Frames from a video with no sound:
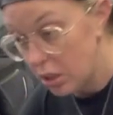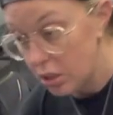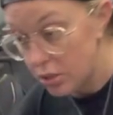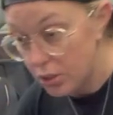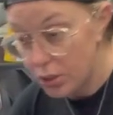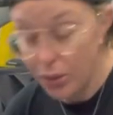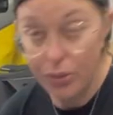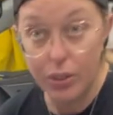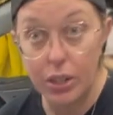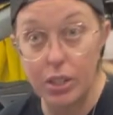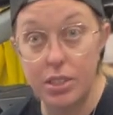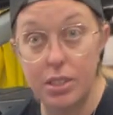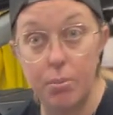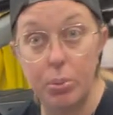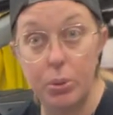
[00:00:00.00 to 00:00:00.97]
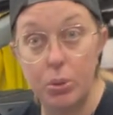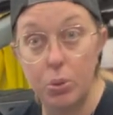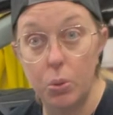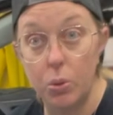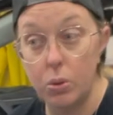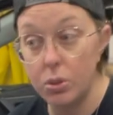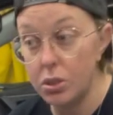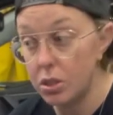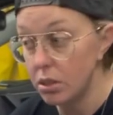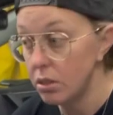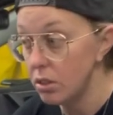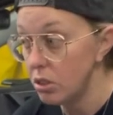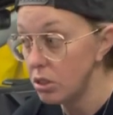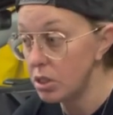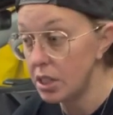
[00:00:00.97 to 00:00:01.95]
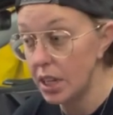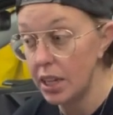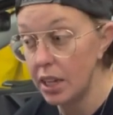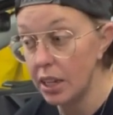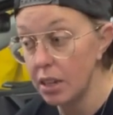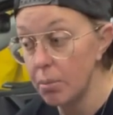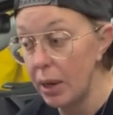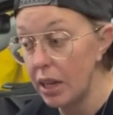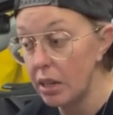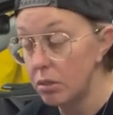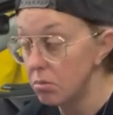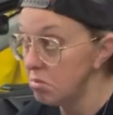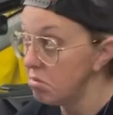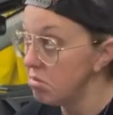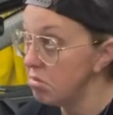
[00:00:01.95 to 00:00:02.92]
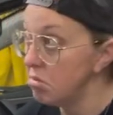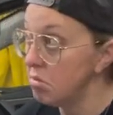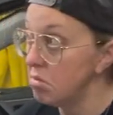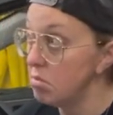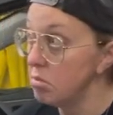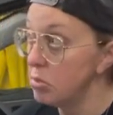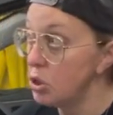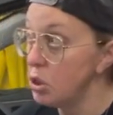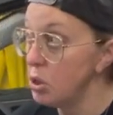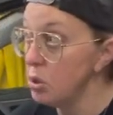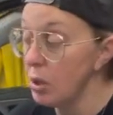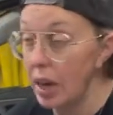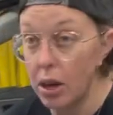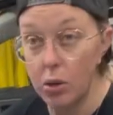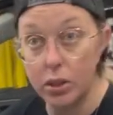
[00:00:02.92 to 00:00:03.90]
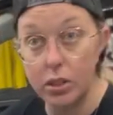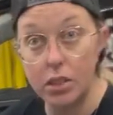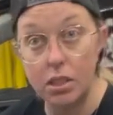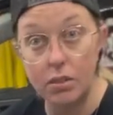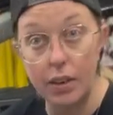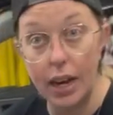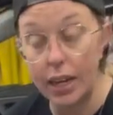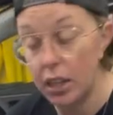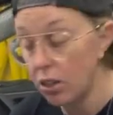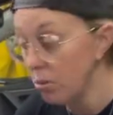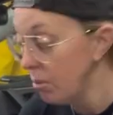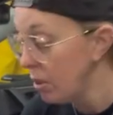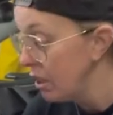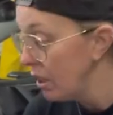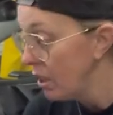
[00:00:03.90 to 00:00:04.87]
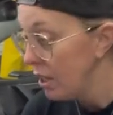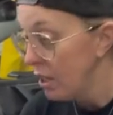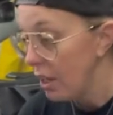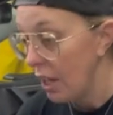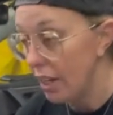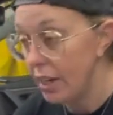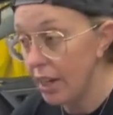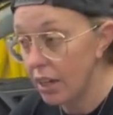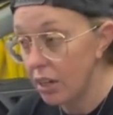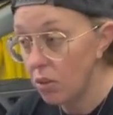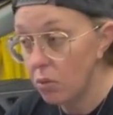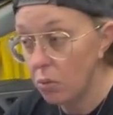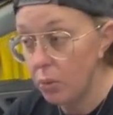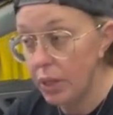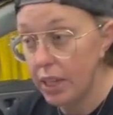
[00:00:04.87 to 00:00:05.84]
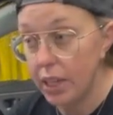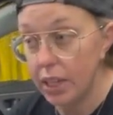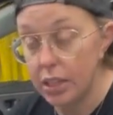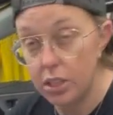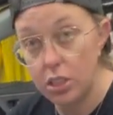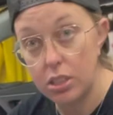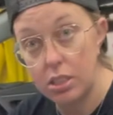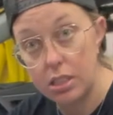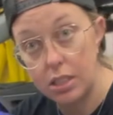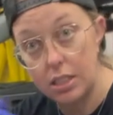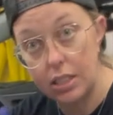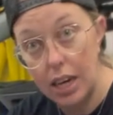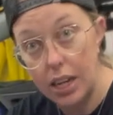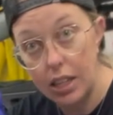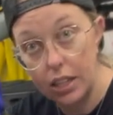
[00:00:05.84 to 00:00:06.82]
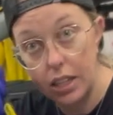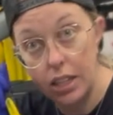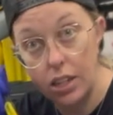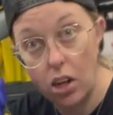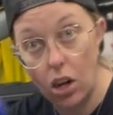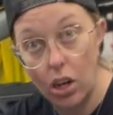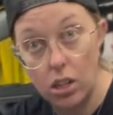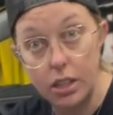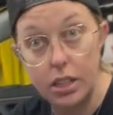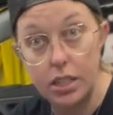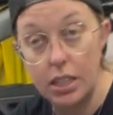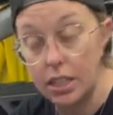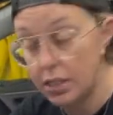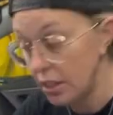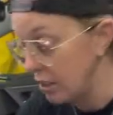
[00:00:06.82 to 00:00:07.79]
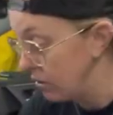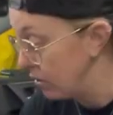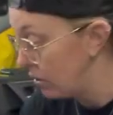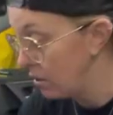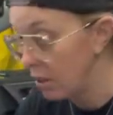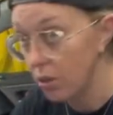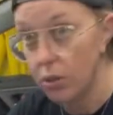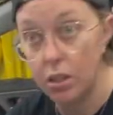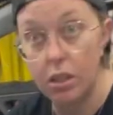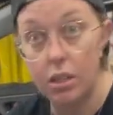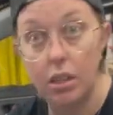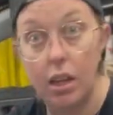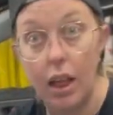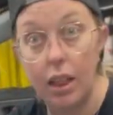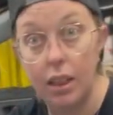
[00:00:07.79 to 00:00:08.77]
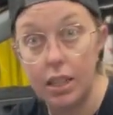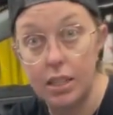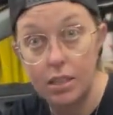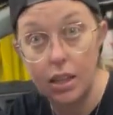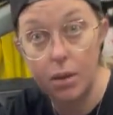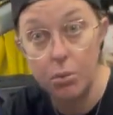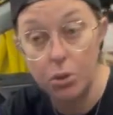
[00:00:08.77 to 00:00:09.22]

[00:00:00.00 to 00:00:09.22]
two very simple tools, just taking about 2 hours to vacuum, and now we can just dial in all of the details. So let's get